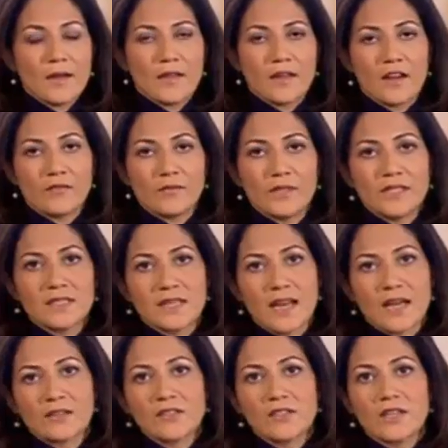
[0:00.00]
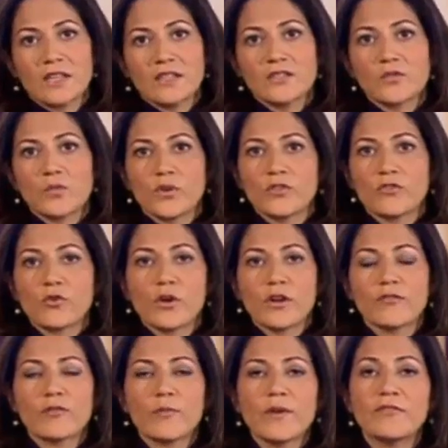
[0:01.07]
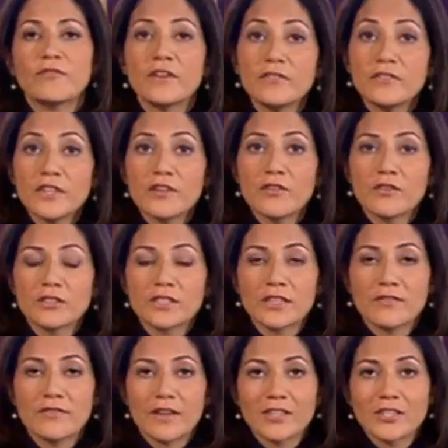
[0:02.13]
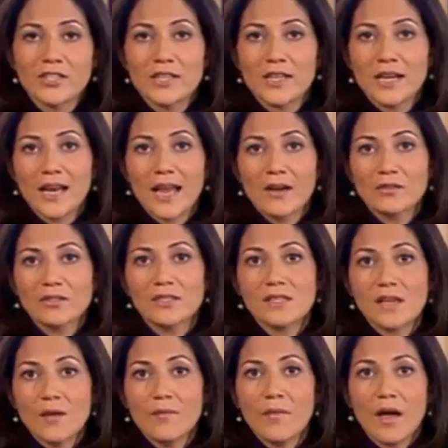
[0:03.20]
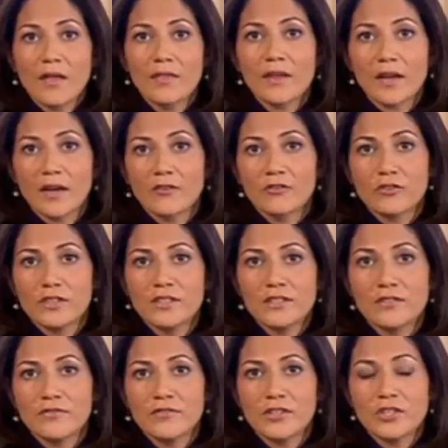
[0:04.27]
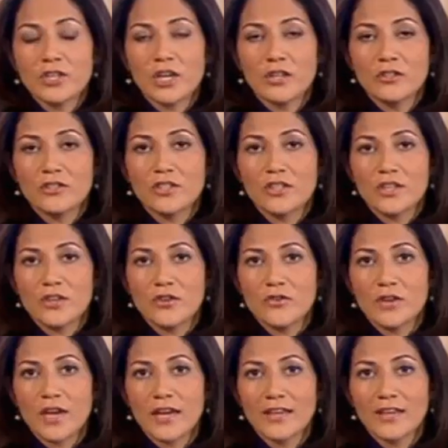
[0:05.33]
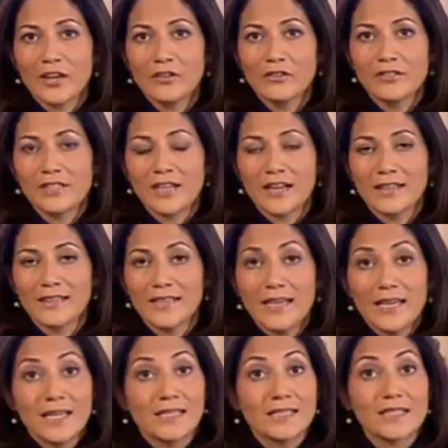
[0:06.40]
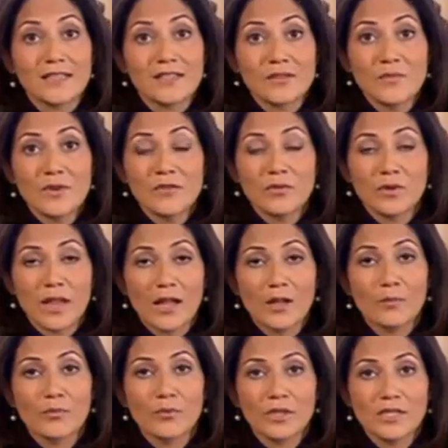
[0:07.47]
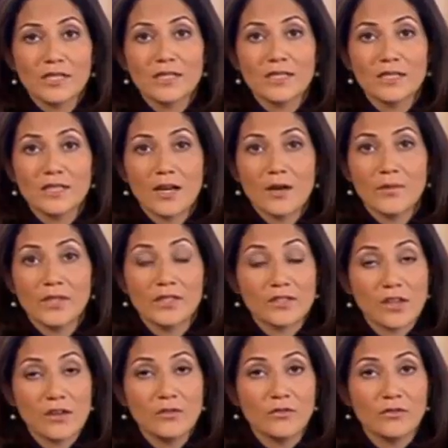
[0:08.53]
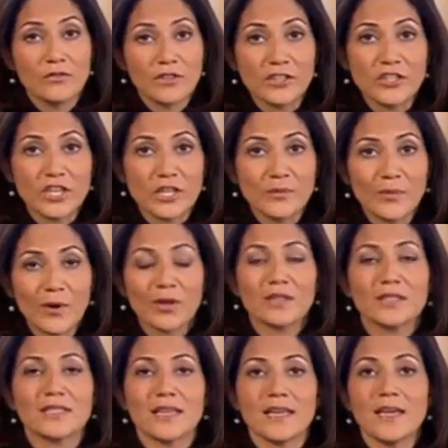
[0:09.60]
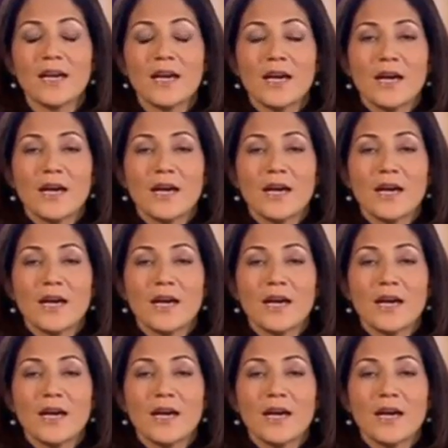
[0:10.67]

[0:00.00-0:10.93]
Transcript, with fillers: The government has announced that it's withdrawing from a 50-year-old convention that allows some other countries to fish close to the UK coastline. It says the move will help Britain determine its own fishing policy.